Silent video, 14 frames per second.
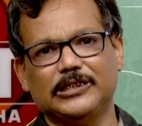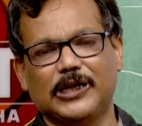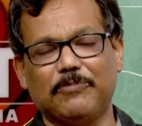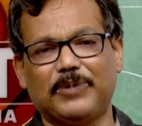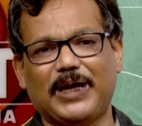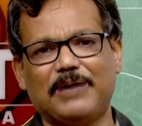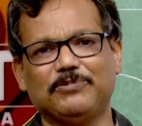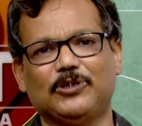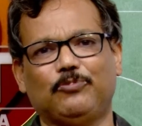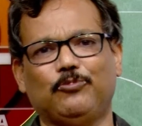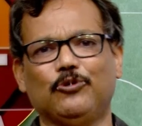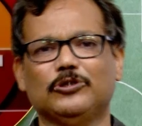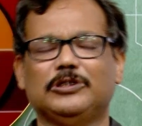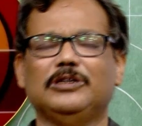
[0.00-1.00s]
Sometimes
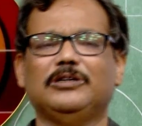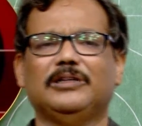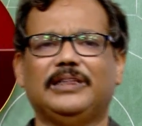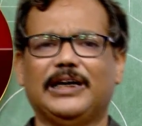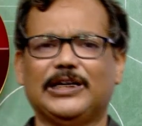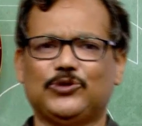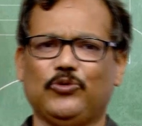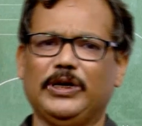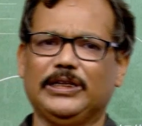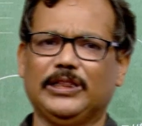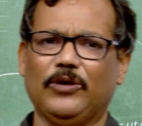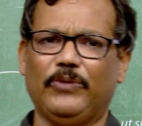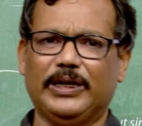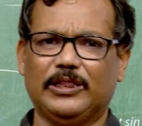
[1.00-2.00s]
suppose they are showing
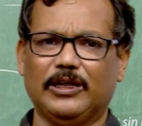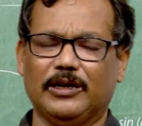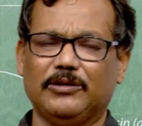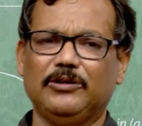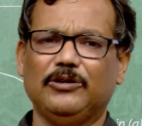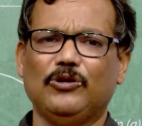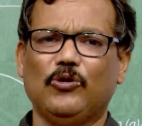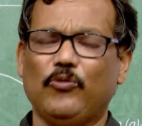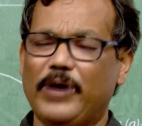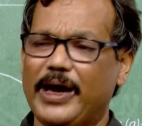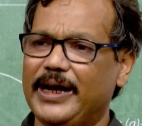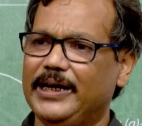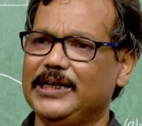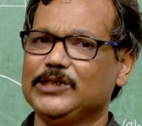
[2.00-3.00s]
the weather,
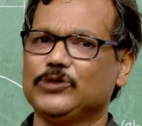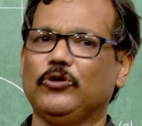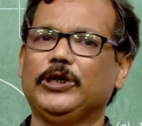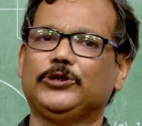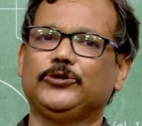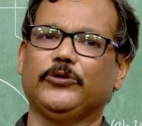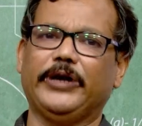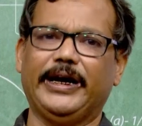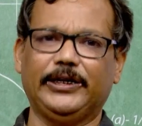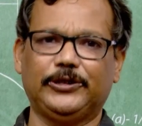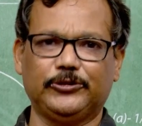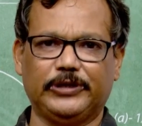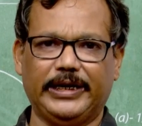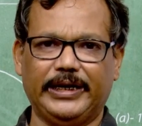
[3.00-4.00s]
where it is going to rain
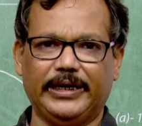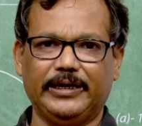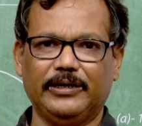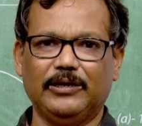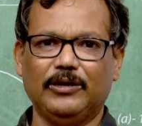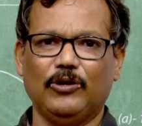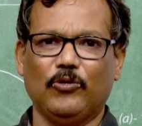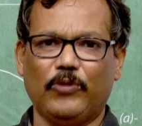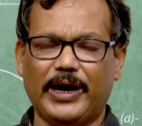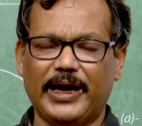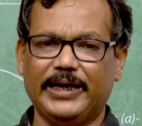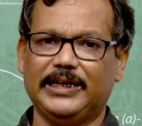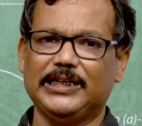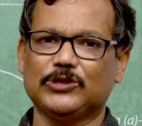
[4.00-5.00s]
today,
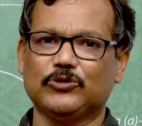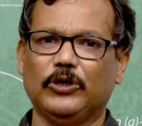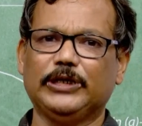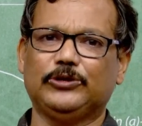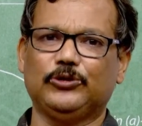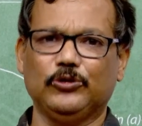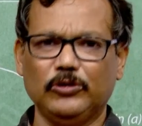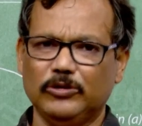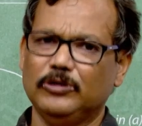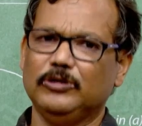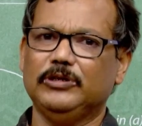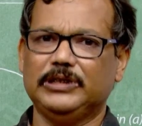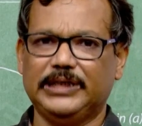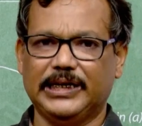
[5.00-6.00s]
where it is going to,
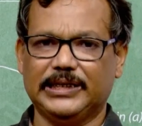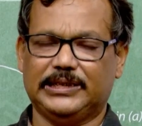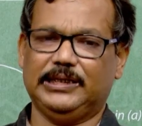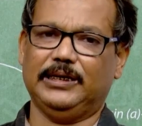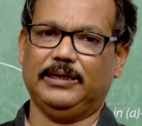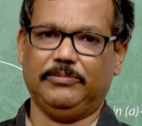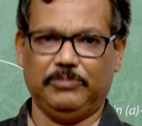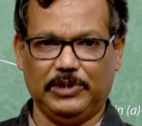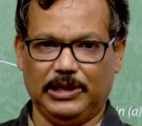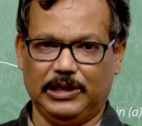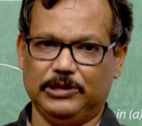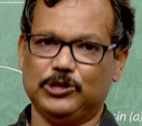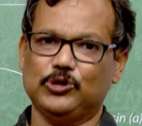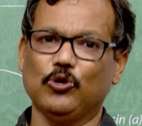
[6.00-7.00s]
yes,
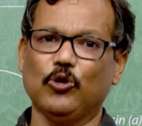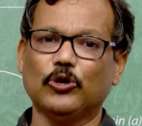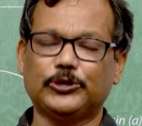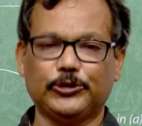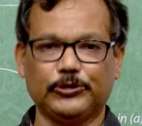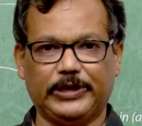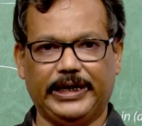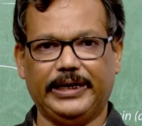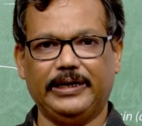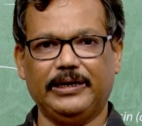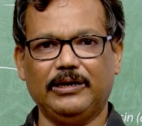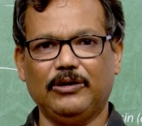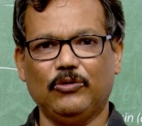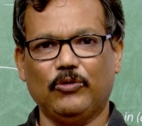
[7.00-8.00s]
snow today,
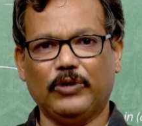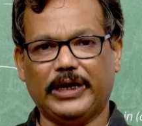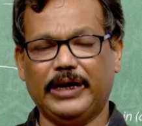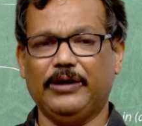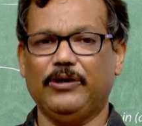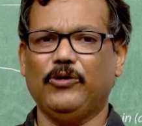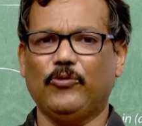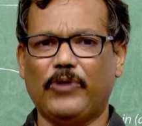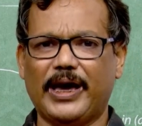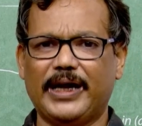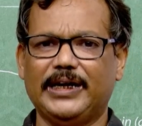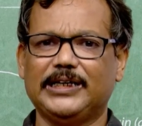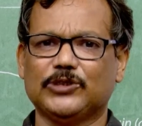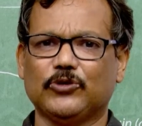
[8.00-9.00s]
okay,
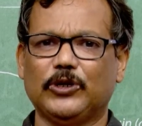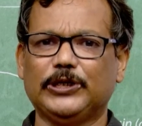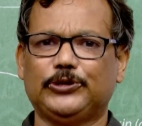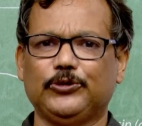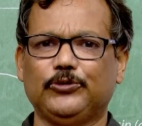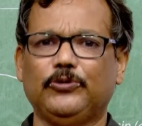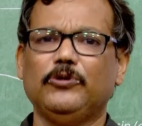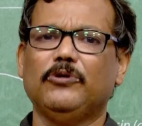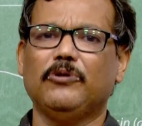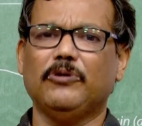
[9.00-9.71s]
where it is going to